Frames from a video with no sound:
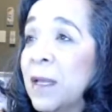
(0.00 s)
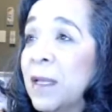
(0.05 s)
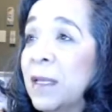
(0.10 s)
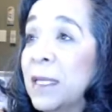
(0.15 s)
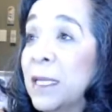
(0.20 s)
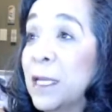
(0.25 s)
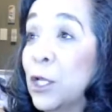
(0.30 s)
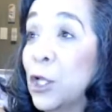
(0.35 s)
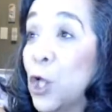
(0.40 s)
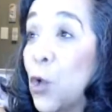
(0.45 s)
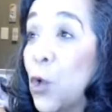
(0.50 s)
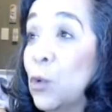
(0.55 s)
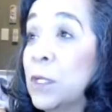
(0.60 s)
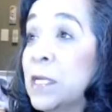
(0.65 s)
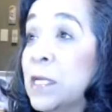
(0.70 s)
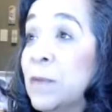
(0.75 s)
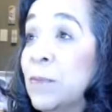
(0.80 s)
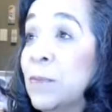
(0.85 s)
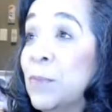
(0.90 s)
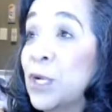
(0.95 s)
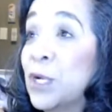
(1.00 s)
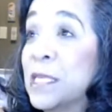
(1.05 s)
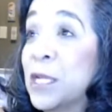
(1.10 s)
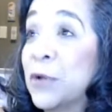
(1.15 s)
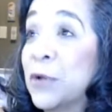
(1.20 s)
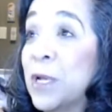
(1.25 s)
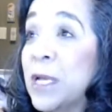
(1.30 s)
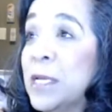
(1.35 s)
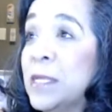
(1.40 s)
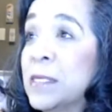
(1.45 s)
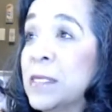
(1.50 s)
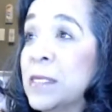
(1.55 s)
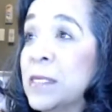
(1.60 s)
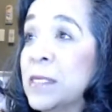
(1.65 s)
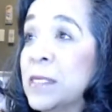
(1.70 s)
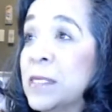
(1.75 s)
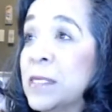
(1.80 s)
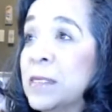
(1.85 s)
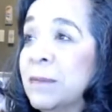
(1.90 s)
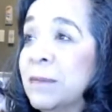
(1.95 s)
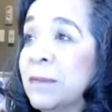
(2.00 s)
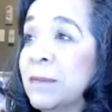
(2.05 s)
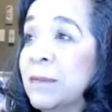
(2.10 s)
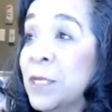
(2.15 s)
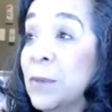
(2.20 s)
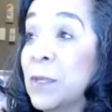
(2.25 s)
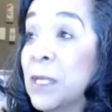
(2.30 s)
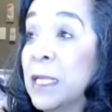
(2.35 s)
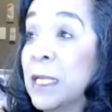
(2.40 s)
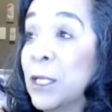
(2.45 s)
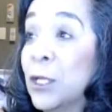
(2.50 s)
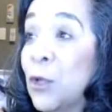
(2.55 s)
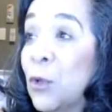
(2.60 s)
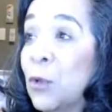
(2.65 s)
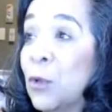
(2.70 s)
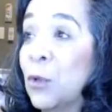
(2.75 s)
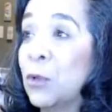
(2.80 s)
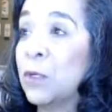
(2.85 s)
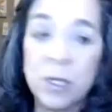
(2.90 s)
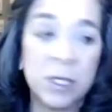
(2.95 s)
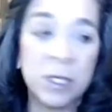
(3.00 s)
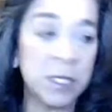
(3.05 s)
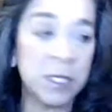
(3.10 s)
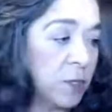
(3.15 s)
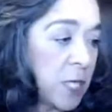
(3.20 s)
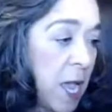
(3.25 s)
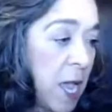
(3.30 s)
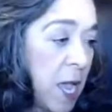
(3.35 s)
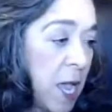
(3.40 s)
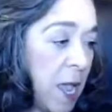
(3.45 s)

Little Golden Book series, two of the Little Golden Book series,